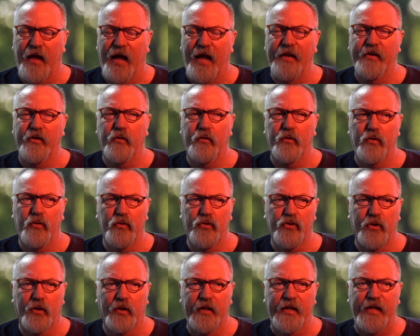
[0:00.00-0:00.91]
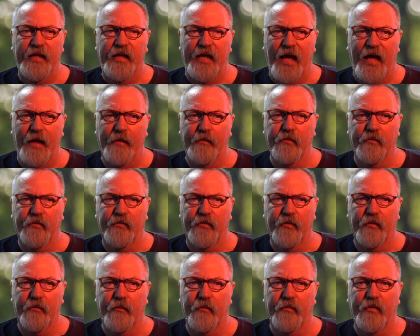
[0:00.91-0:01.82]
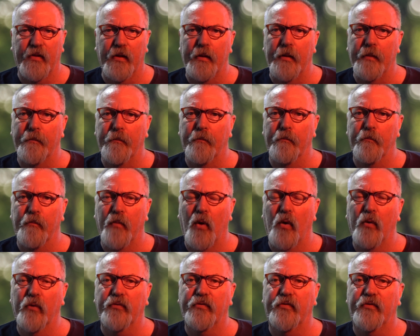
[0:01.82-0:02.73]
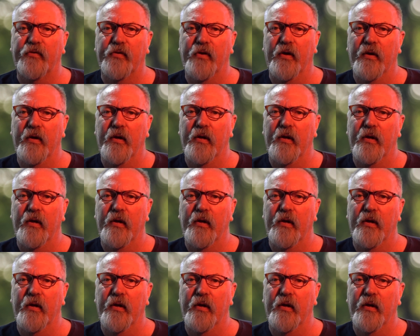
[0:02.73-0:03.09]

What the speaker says: And you usually get the most,